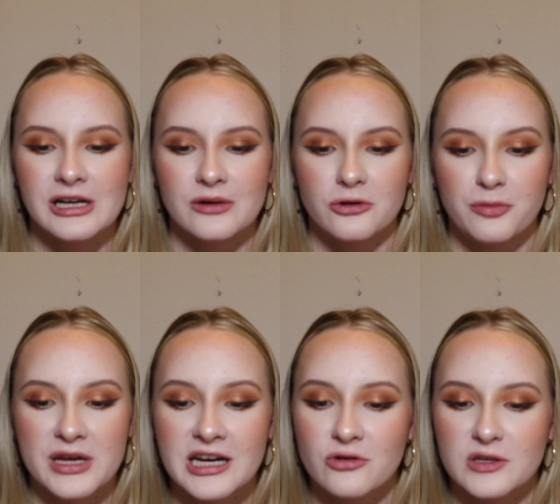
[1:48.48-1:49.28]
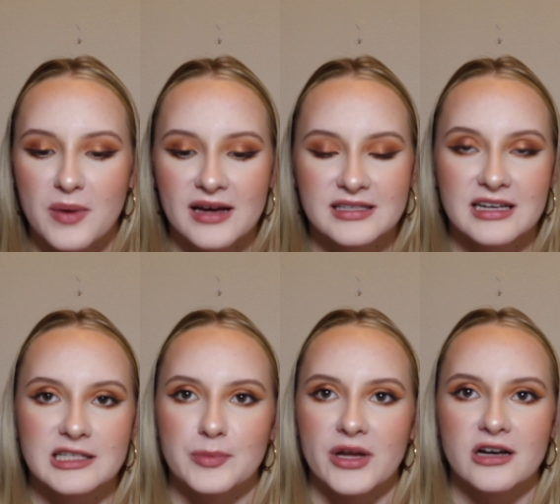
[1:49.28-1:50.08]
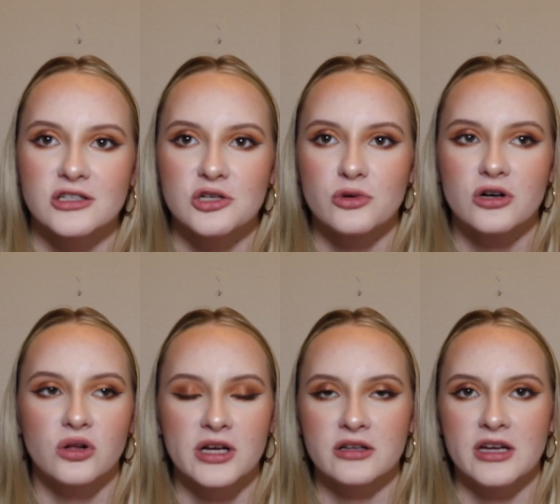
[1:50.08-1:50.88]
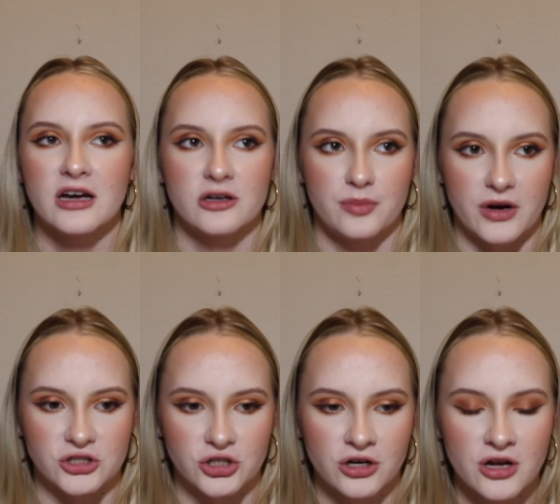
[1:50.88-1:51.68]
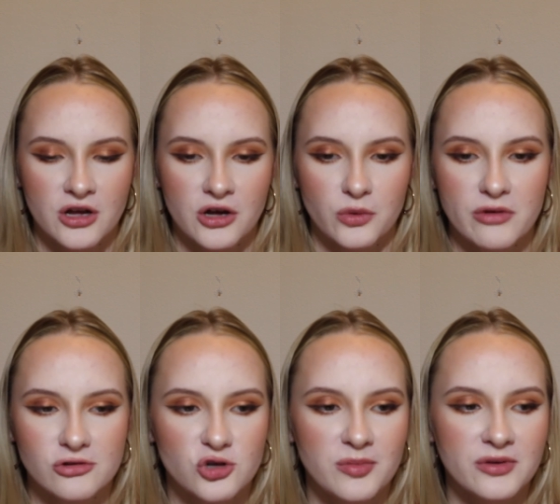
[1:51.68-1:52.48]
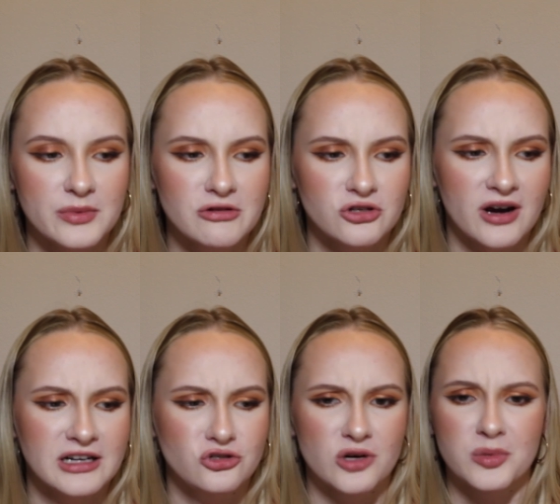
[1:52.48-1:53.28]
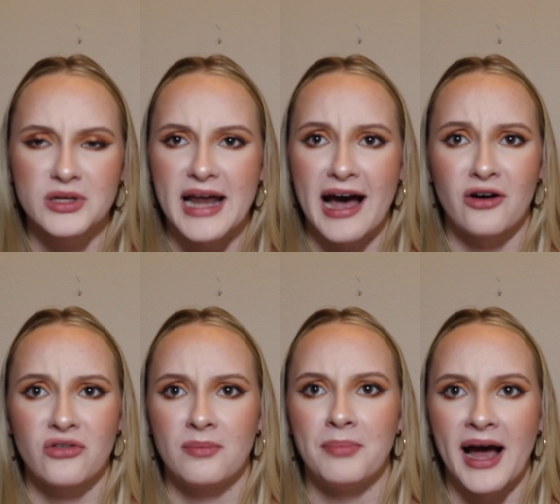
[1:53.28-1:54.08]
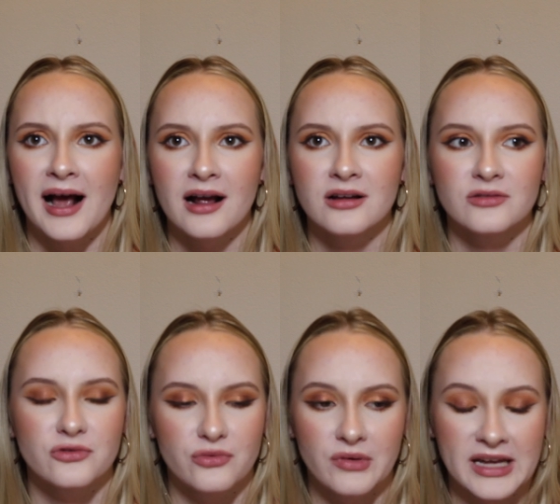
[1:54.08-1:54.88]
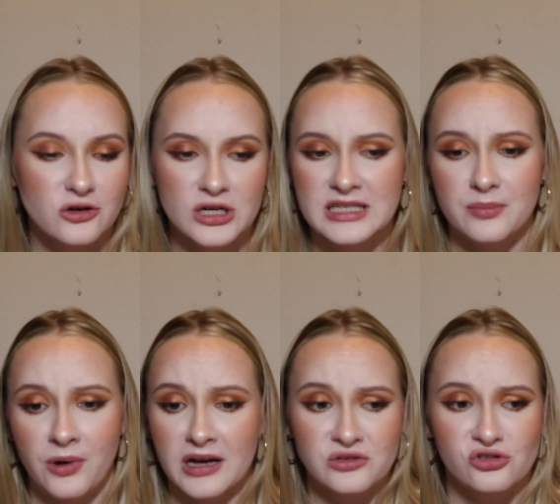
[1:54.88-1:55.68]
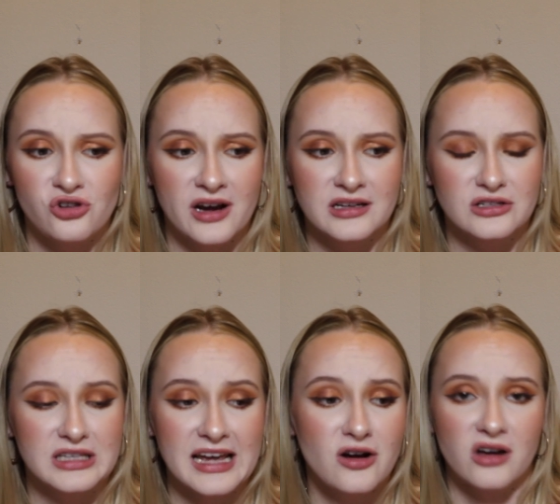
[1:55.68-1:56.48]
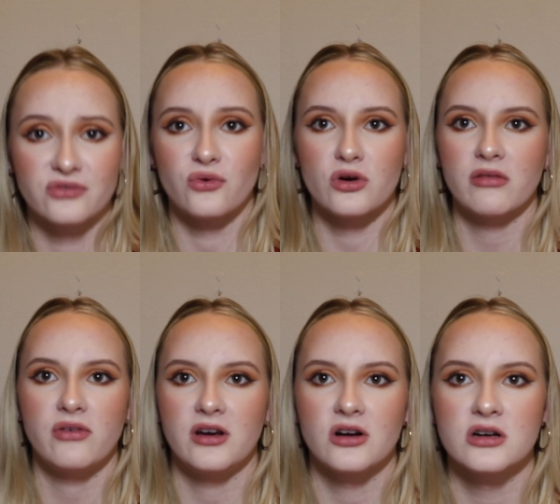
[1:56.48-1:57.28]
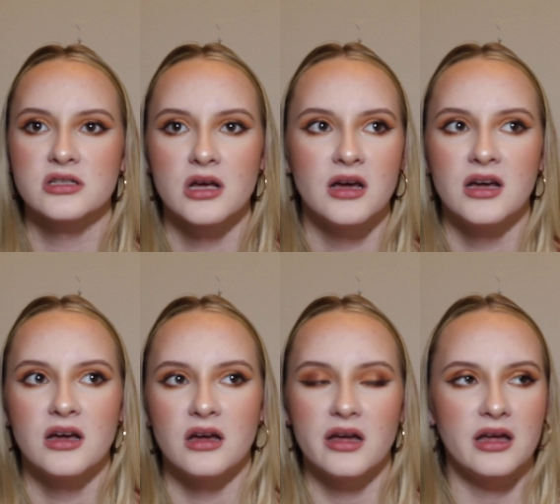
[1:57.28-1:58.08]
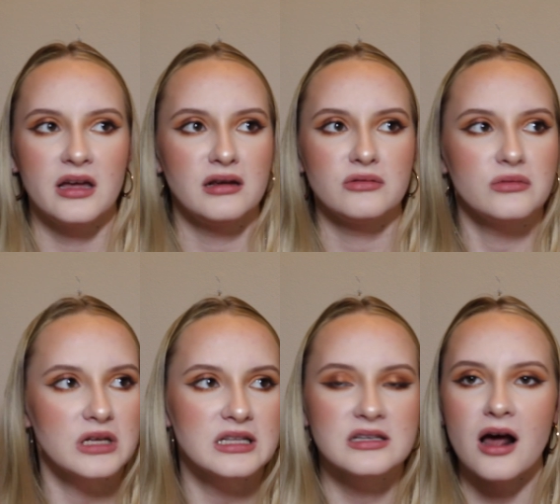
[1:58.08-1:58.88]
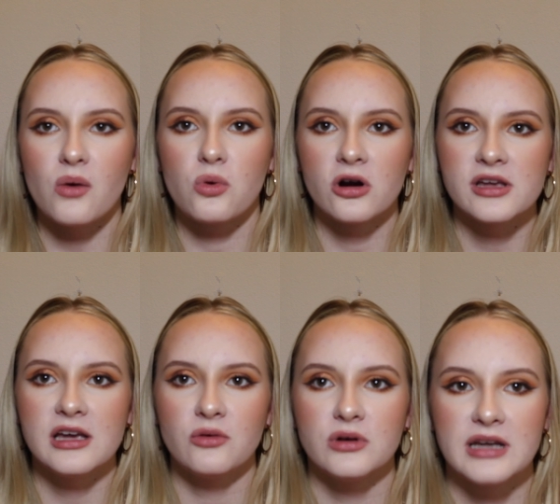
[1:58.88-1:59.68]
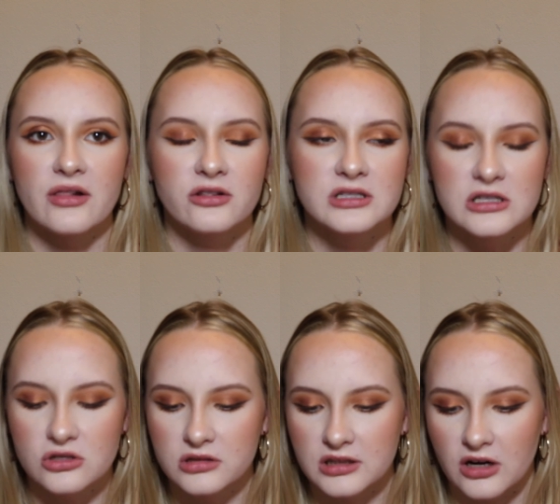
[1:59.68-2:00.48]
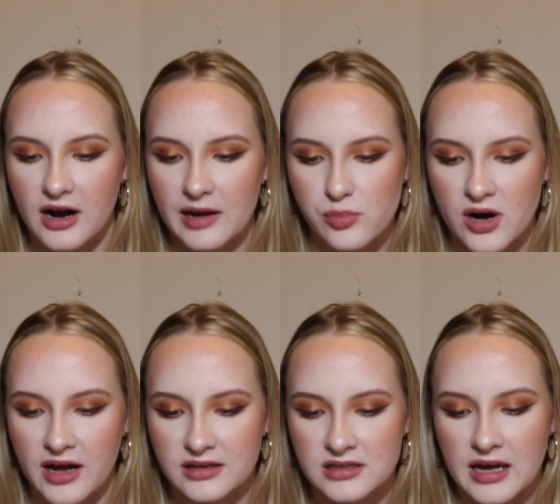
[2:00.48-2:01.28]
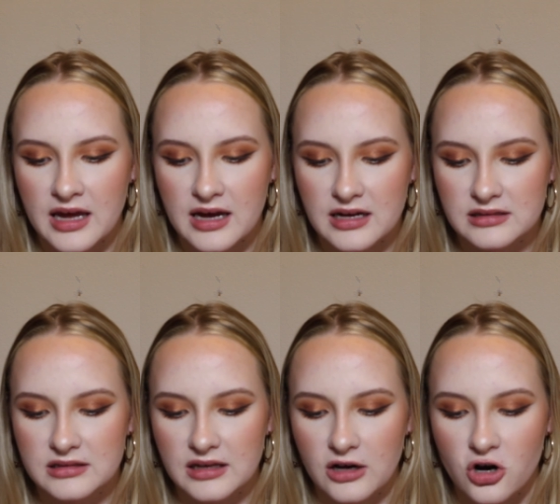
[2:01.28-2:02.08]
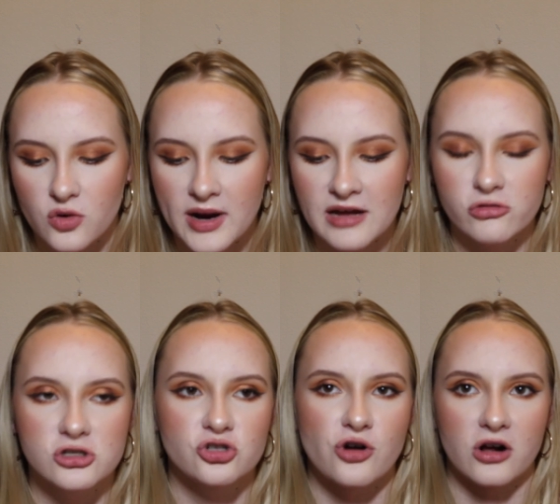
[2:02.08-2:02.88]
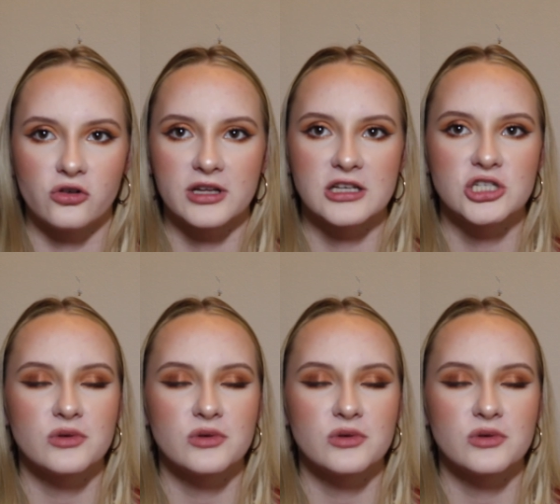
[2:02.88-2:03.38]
Rapinoe was passing it to players who were clearly under pressure. We were trying to dribble it out of the back. For like, Christen was trying to take on 4 defenders. And it's not working when Netherlands is using their high press. And Horan was struggling. She